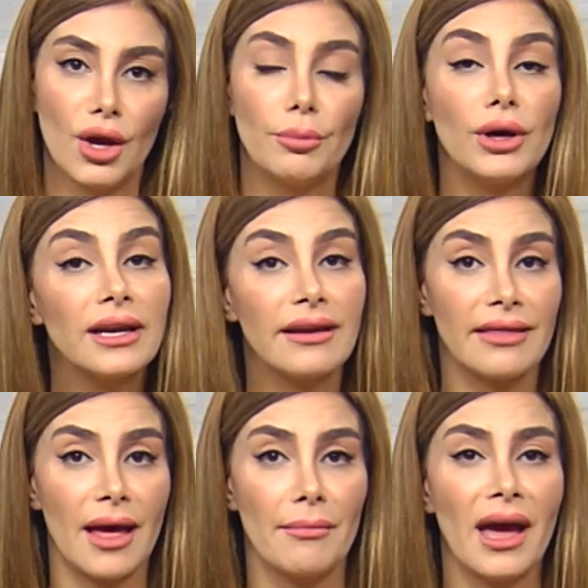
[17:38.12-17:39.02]
putting
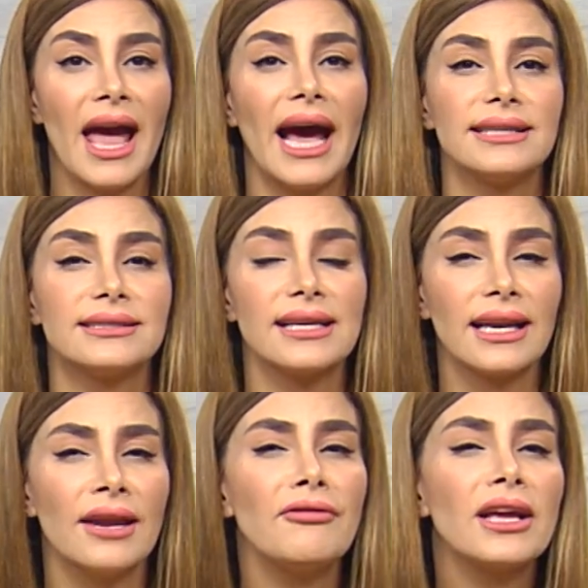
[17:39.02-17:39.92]
them at
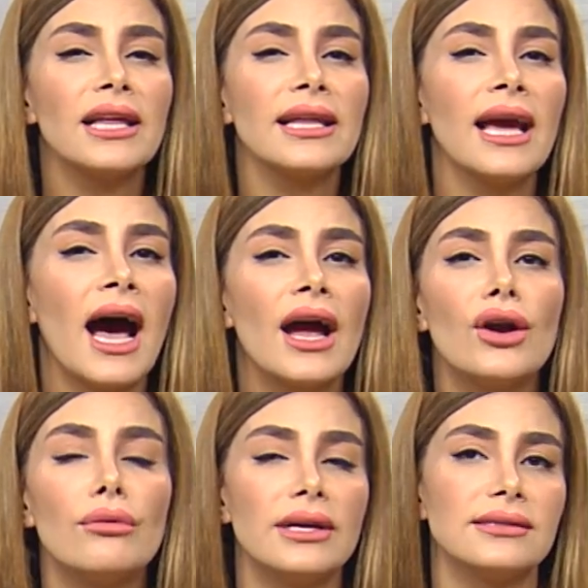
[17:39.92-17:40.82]
significantly
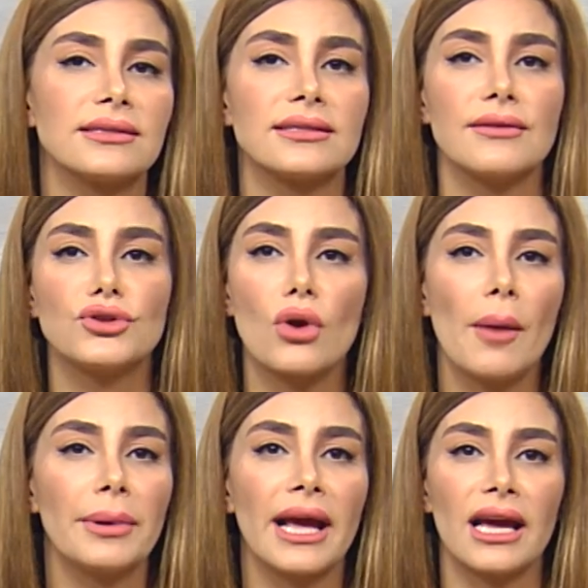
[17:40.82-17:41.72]
higher risks of
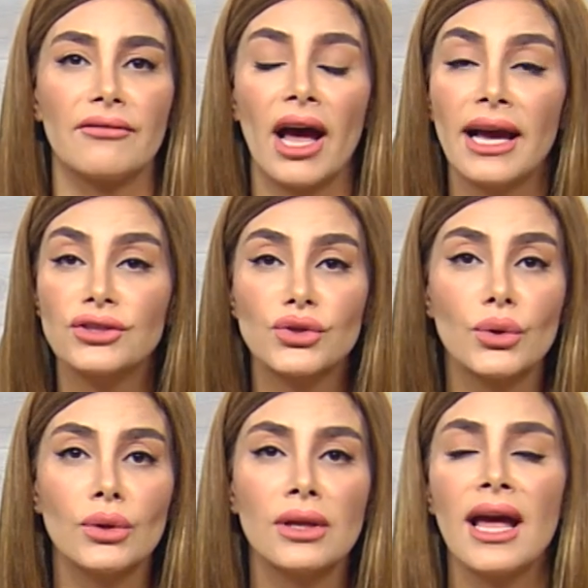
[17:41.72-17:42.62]
dropping out of high
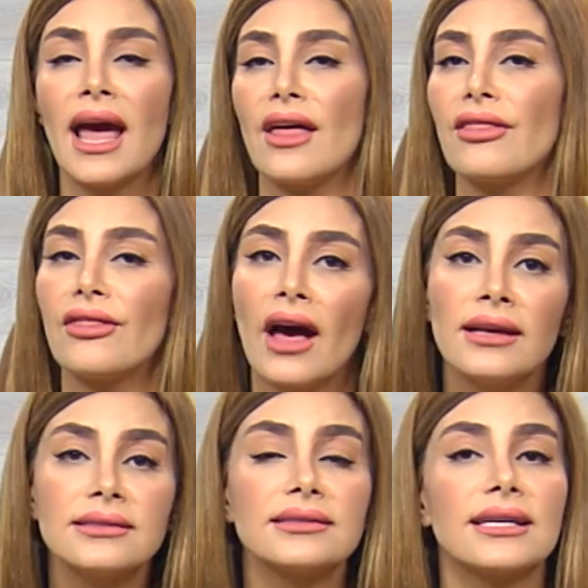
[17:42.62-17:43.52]
school and
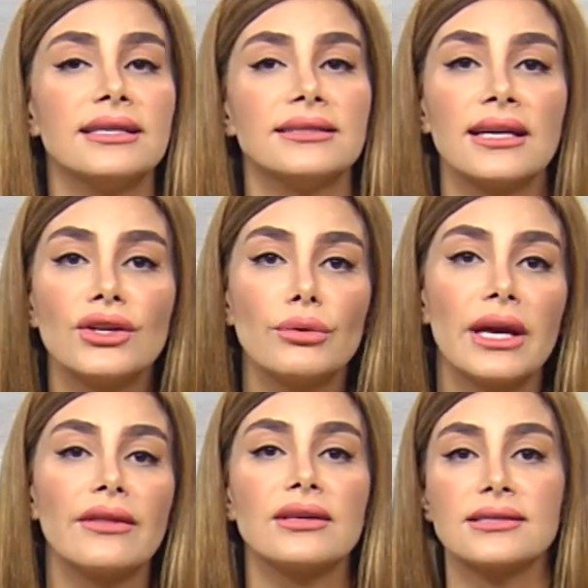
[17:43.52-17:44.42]
thus
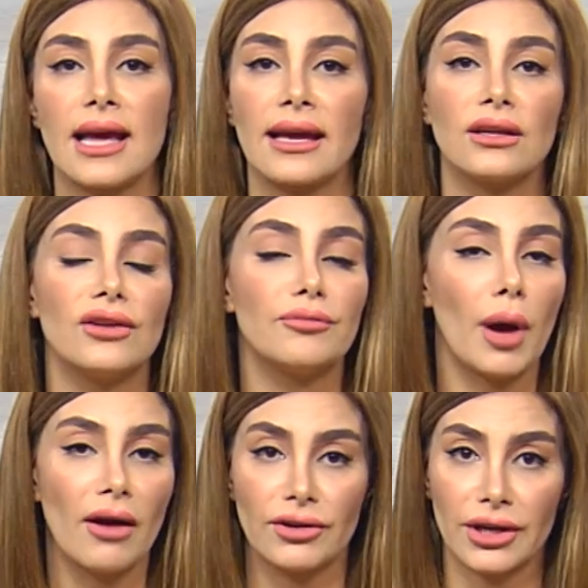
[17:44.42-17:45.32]
continuing the cycle of
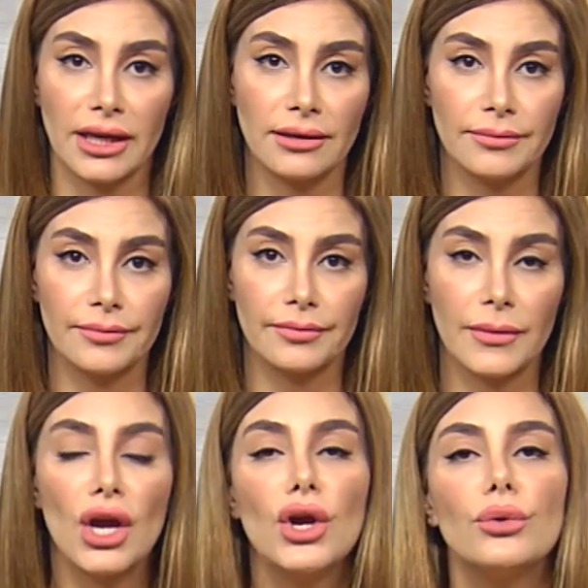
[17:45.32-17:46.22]
poverty.
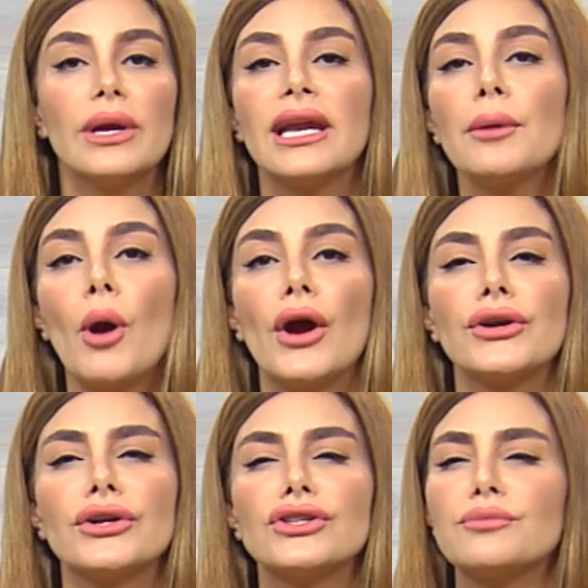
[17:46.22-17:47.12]
Reading
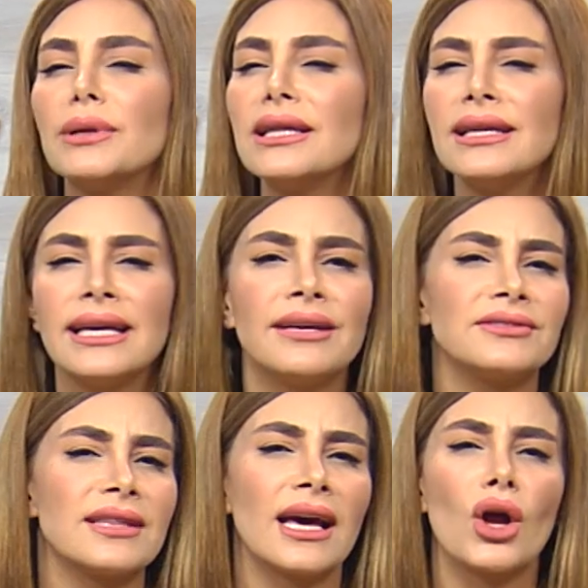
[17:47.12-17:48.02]
Partners believes
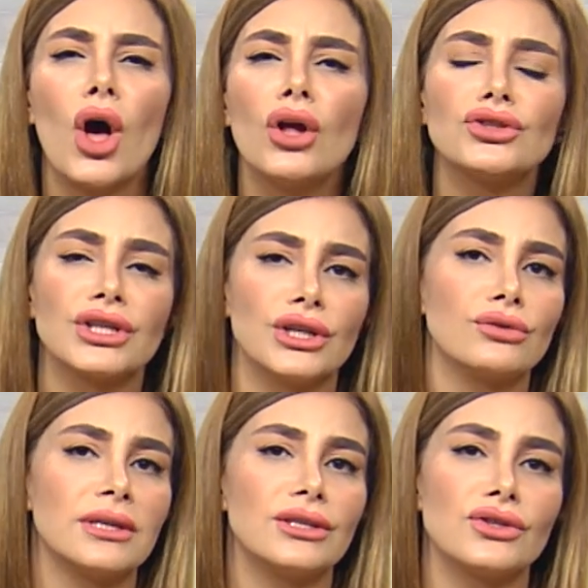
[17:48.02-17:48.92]
that all
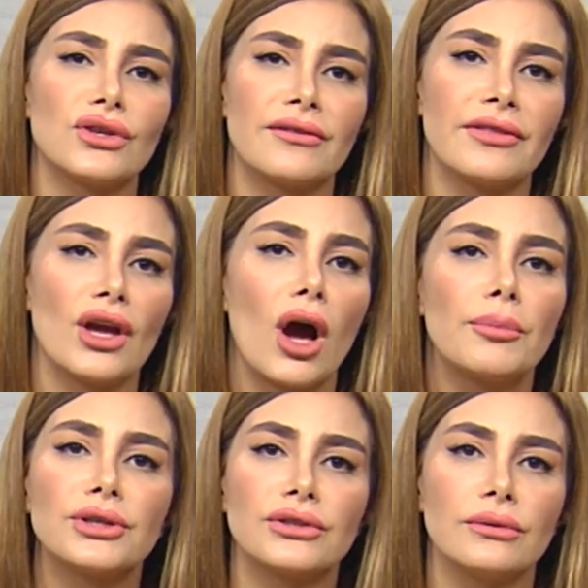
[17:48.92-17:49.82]
children deserve the
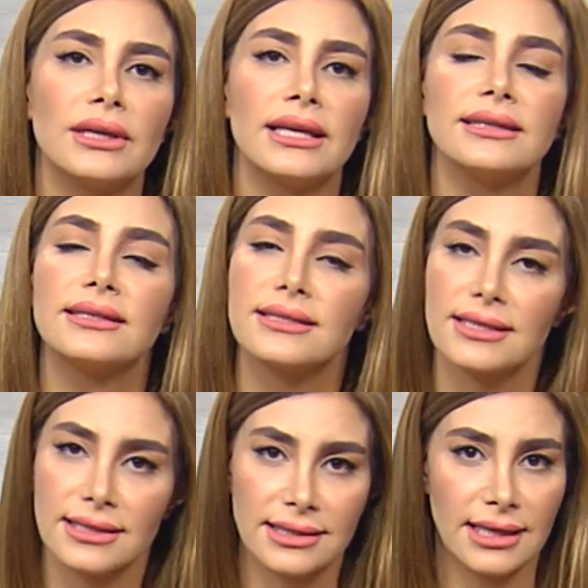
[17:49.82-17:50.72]
opportunity to
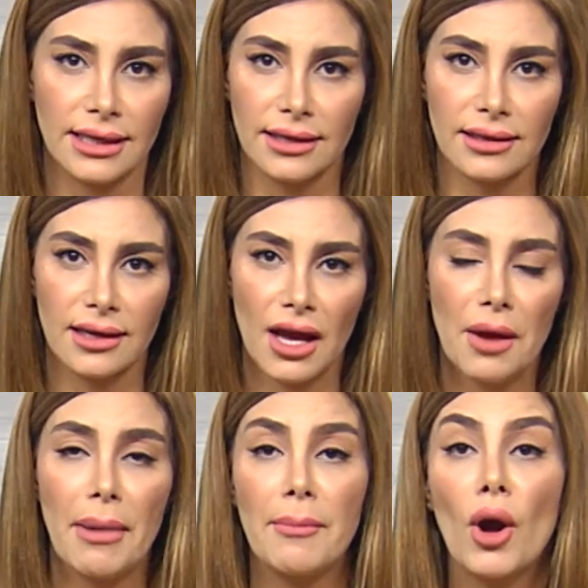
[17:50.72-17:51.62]
succeed.
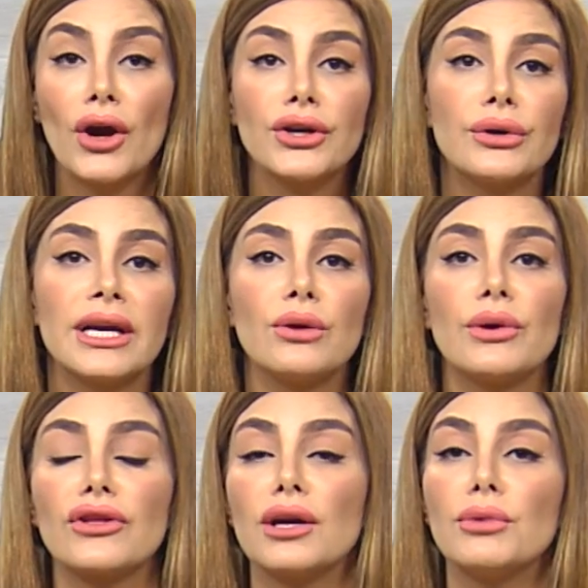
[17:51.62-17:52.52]
By partnering
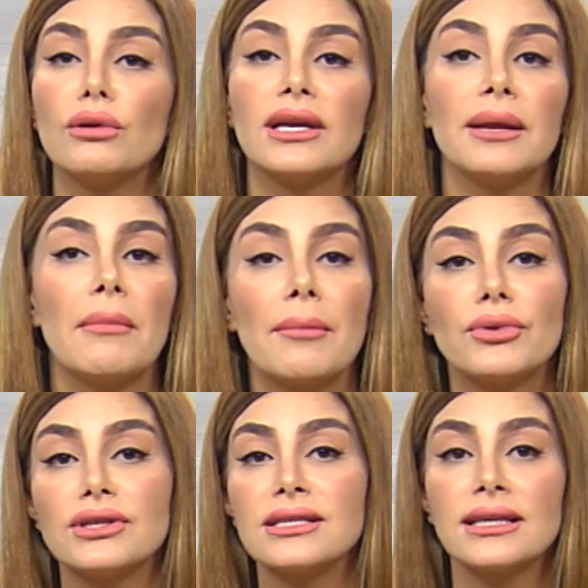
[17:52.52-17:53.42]
with community
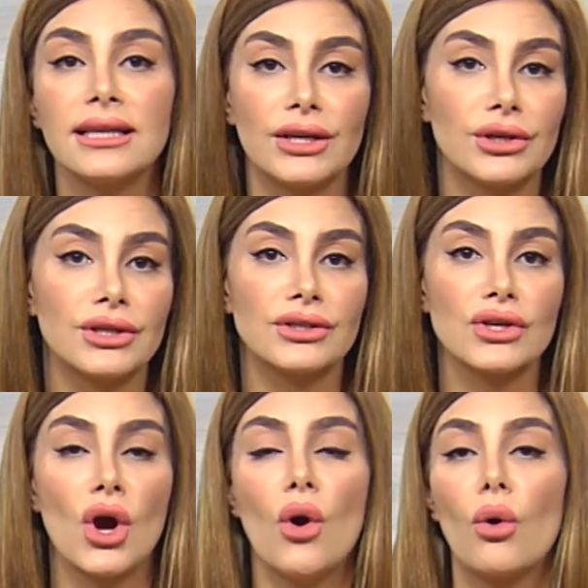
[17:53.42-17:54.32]
members and leaders,
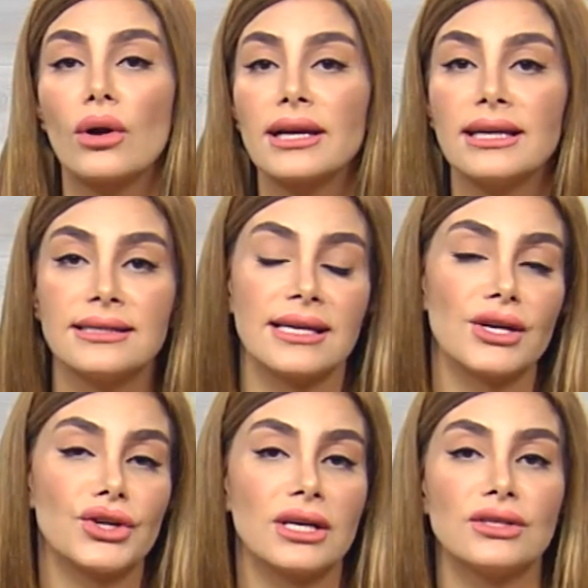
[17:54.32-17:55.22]

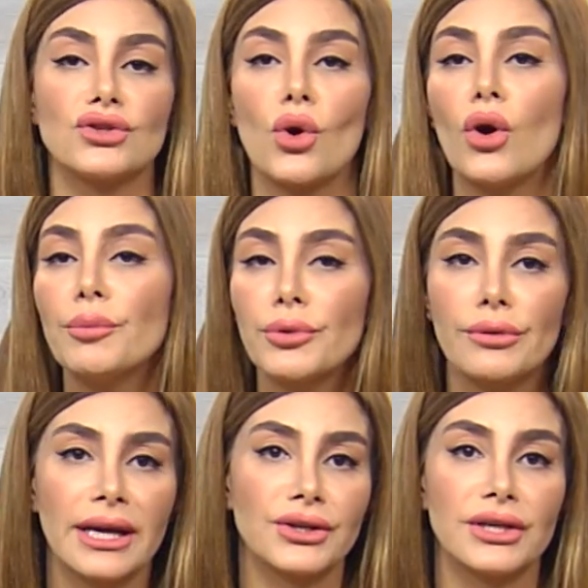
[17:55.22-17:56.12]
organizations,
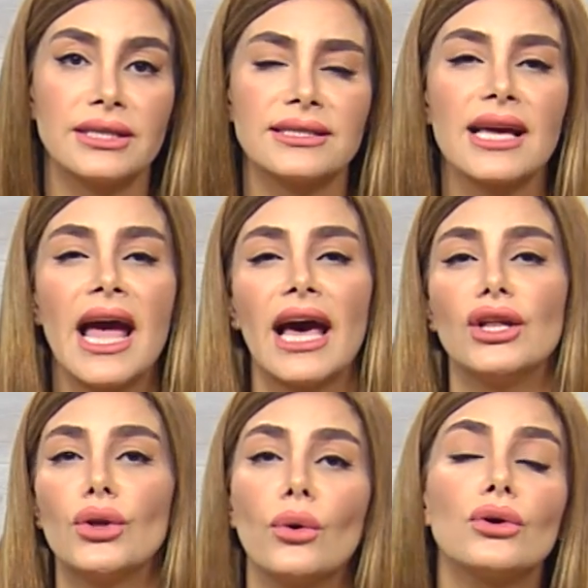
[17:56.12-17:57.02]
corporations,
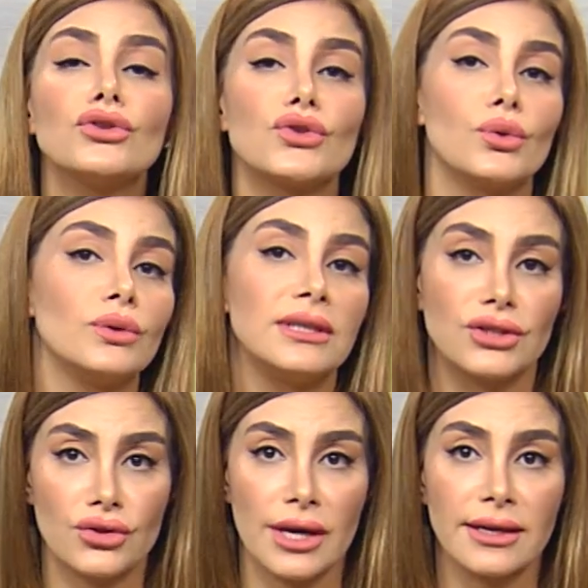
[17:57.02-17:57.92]
and local school
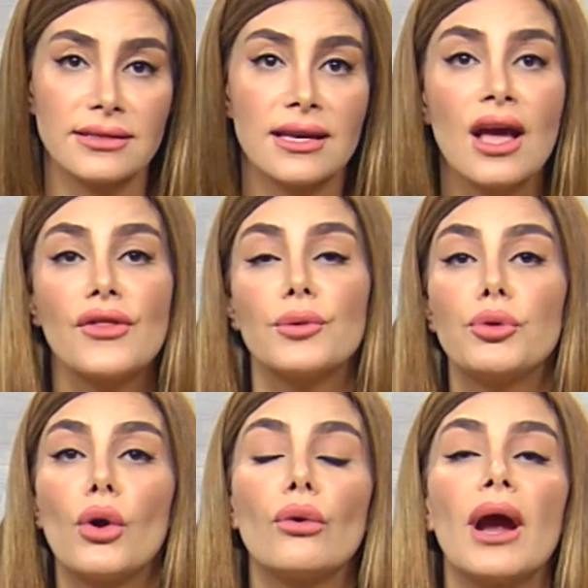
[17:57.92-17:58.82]
districts, the
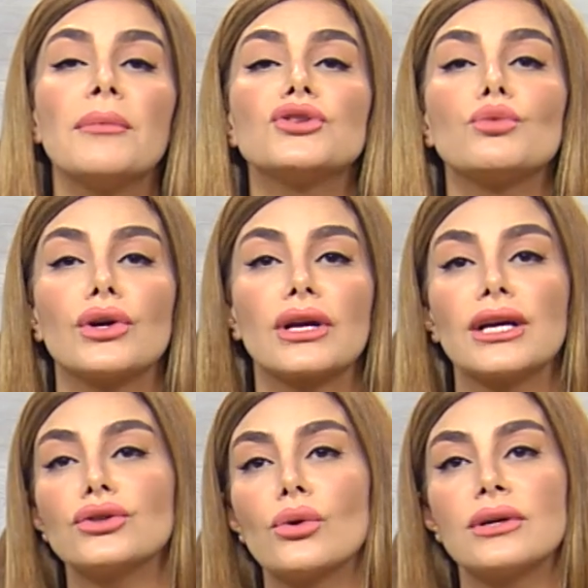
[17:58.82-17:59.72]
program is
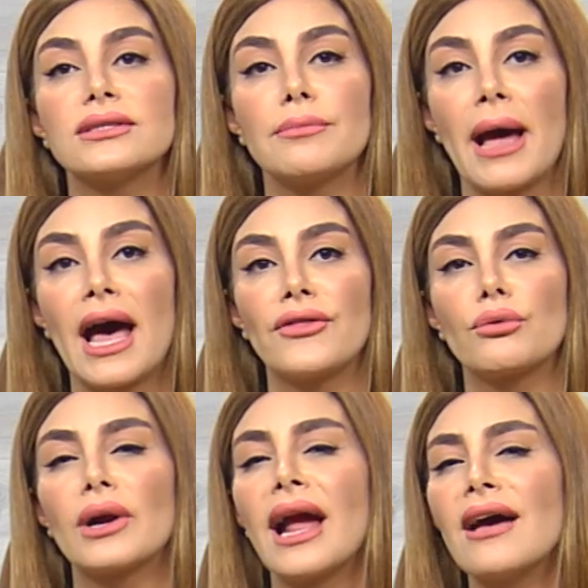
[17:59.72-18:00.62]
working towards a path
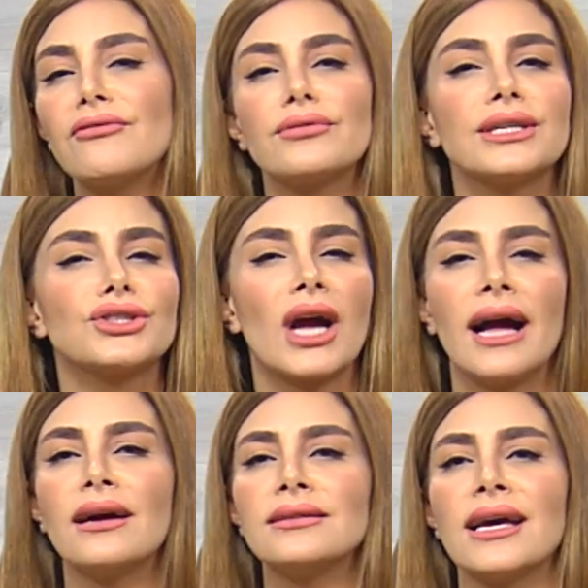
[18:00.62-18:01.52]
where every
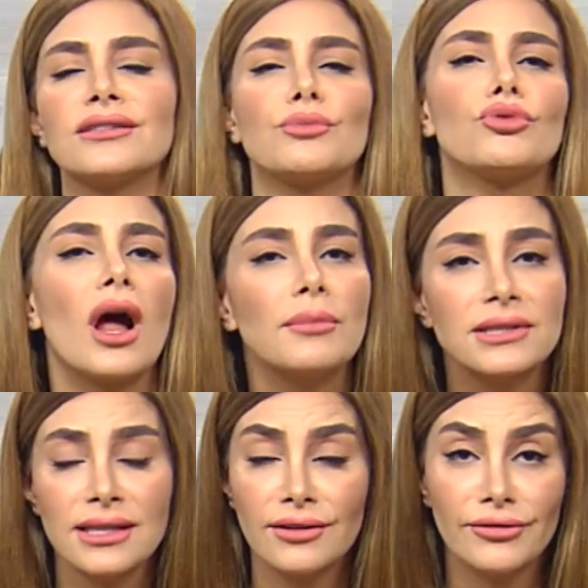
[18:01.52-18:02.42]
child has a
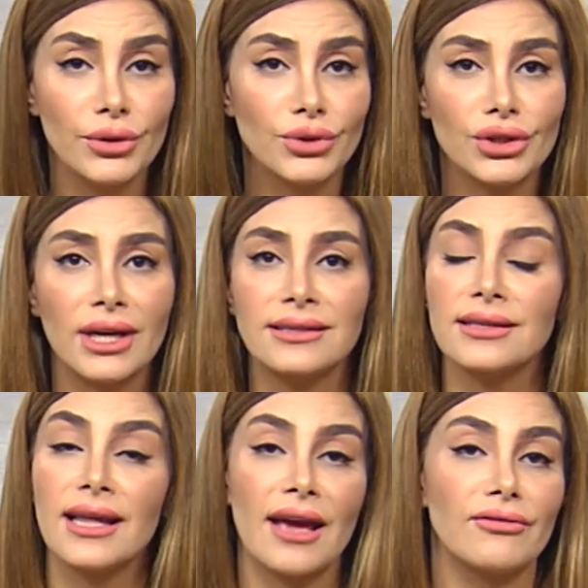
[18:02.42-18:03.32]
promising future as a
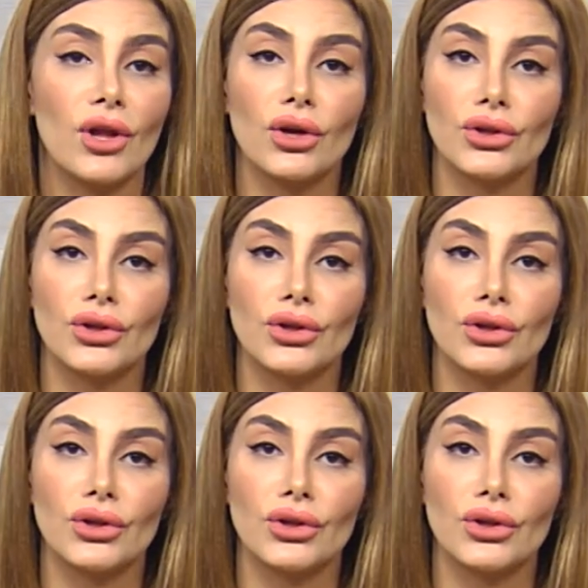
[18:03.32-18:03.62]
lifelong